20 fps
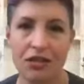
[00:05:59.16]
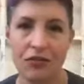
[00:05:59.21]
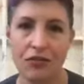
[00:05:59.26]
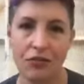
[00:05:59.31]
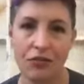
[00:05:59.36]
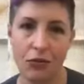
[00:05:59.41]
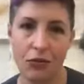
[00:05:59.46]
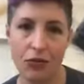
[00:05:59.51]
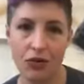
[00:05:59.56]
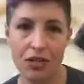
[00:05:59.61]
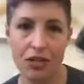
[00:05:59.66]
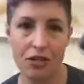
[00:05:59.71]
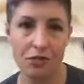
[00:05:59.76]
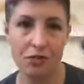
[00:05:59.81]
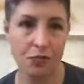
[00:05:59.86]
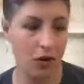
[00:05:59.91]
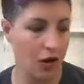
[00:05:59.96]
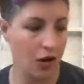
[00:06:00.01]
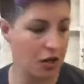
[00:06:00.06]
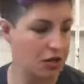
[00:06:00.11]
4-inch
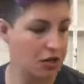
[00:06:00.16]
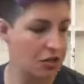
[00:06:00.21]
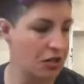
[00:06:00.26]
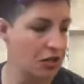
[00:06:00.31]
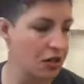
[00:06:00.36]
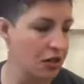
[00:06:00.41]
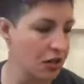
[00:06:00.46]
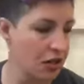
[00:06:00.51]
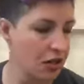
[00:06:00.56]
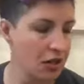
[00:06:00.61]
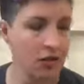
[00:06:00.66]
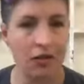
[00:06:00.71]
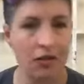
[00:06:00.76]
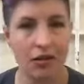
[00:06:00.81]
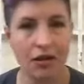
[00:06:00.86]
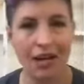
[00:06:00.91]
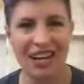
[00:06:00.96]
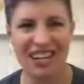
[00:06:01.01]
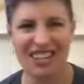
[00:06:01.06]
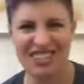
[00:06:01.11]
brush,
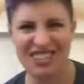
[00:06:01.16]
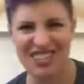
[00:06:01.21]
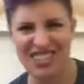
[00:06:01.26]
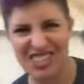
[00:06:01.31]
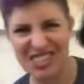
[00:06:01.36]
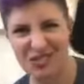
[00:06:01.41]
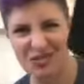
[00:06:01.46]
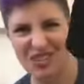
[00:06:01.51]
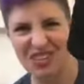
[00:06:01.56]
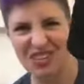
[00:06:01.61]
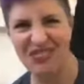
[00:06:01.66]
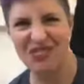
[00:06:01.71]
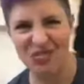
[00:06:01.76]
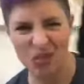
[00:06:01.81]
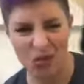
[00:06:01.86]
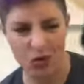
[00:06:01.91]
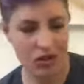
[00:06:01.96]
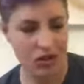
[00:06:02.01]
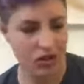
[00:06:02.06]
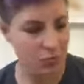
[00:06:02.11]
actually this
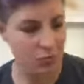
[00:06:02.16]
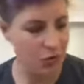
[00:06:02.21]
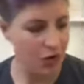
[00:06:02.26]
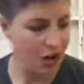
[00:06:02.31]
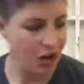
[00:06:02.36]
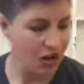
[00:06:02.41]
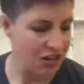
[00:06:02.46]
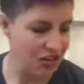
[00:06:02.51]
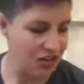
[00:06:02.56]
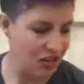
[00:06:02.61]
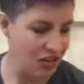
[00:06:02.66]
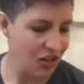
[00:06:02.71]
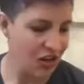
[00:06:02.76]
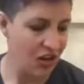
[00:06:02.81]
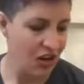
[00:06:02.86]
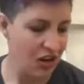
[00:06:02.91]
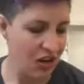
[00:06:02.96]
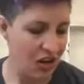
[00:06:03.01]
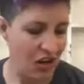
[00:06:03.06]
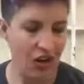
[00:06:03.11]
one, 4-inch brush,
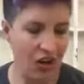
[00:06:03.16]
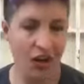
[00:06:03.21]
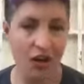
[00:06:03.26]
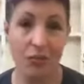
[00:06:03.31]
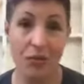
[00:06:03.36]
a